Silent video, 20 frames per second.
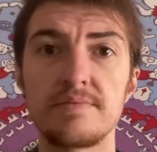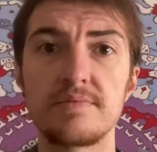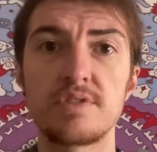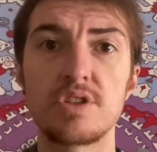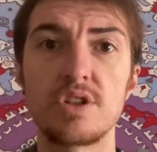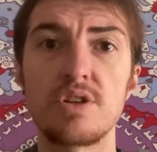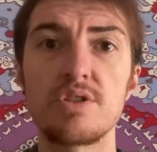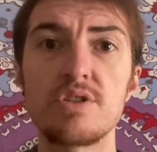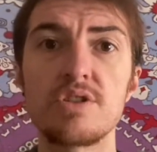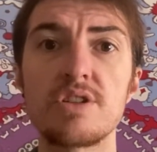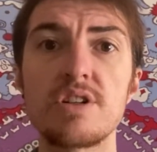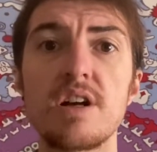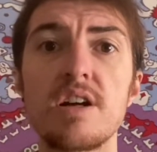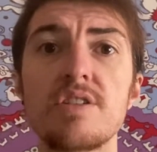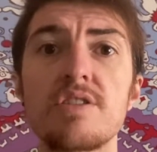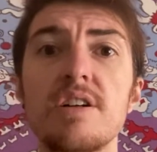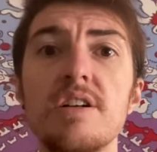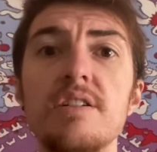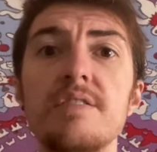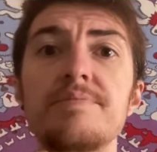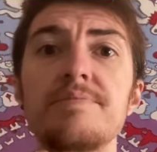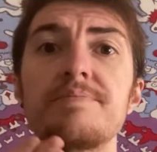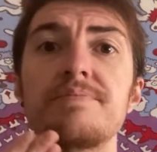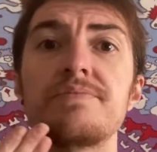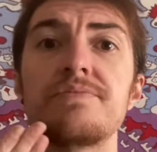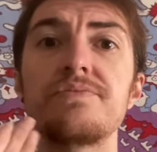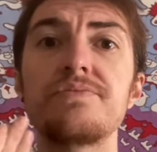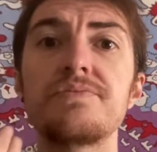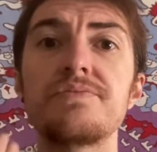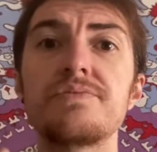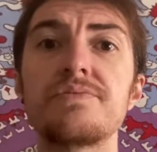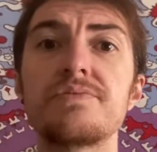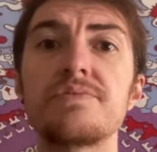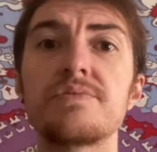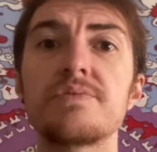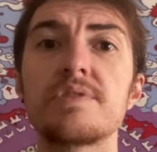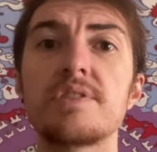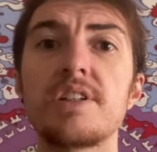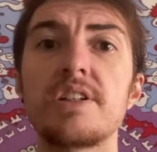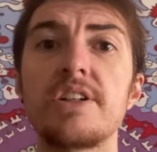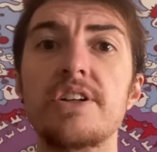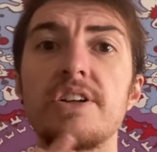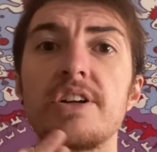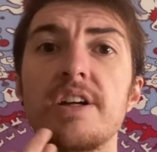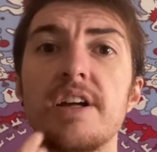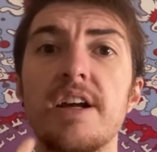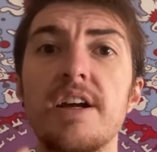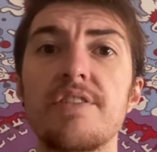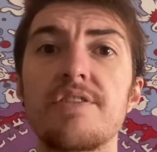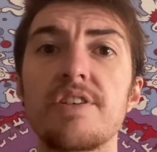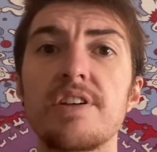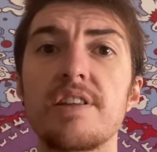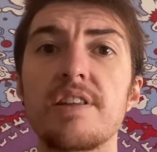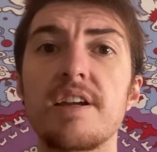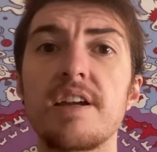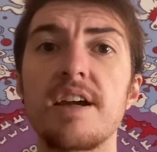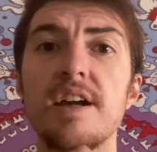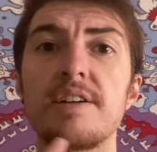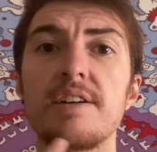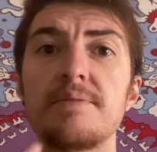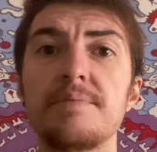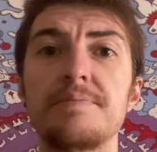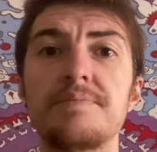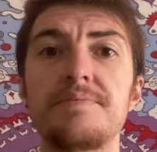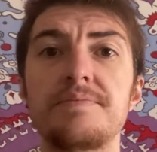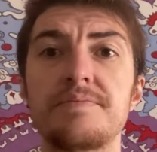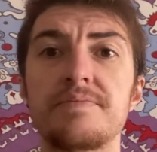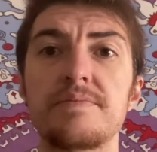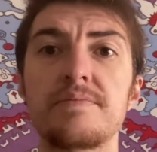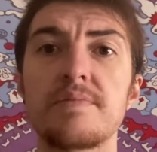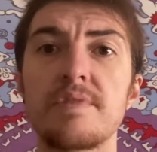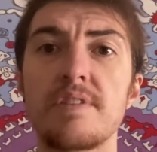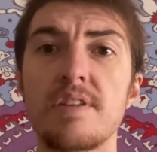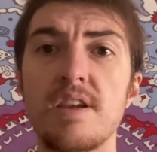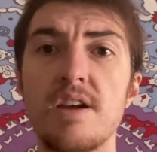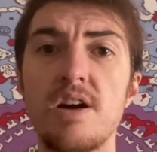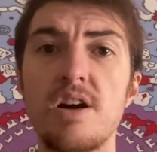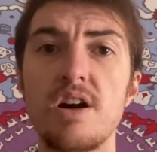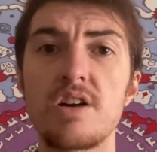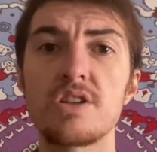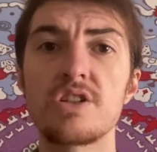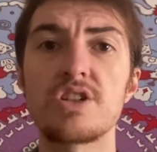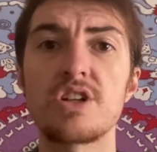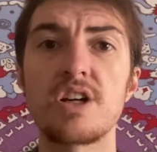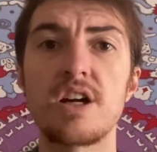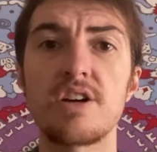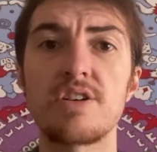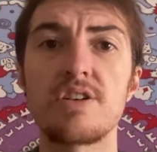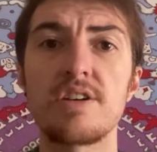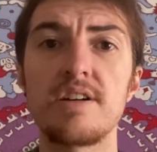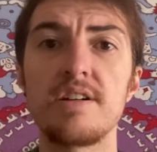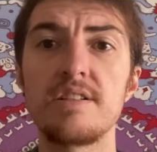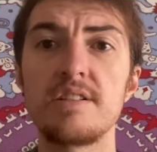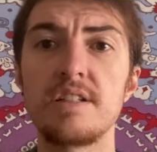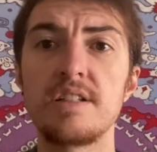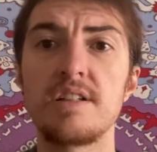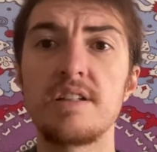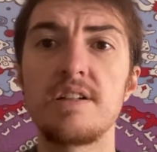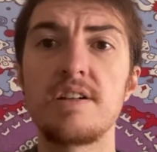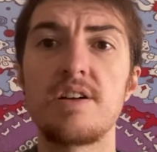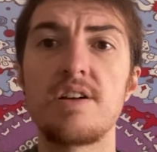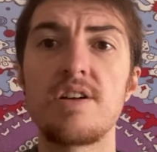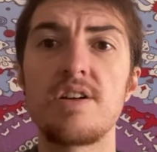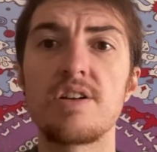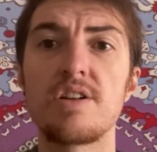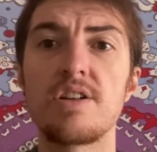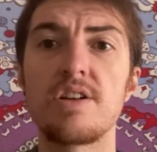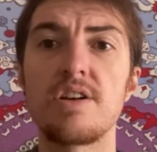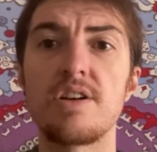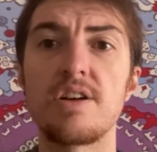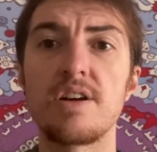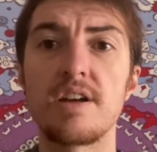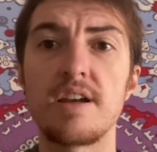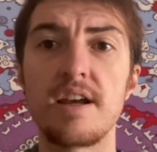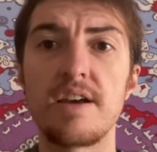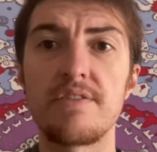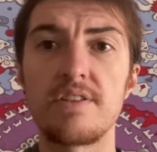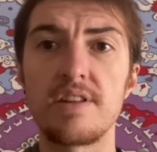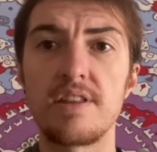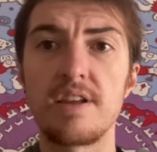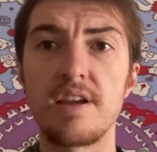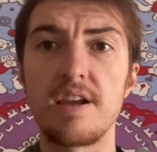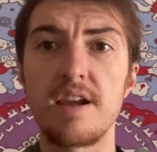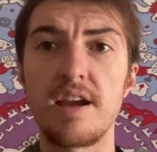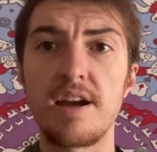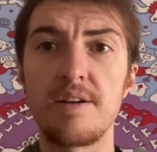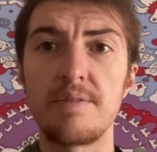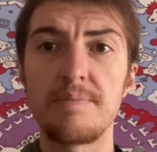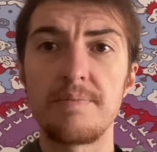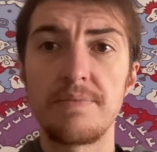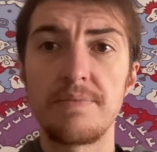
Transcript: Throat chakra, clearing everything out. Heart chakra, clearing everything out.